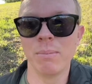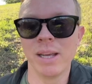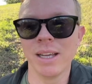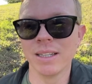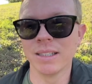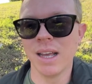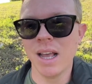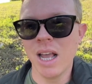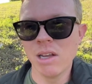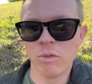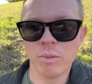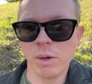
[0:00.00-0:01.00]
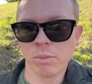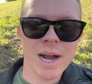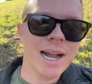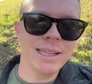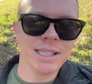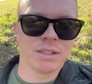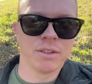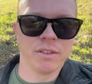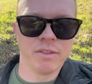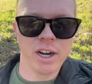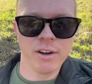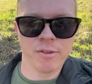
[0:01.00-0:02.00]
because when we ride this for the
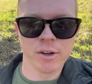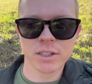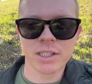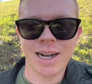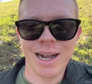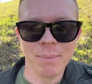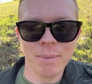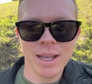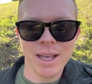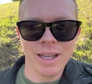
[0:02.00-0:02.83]
very first time,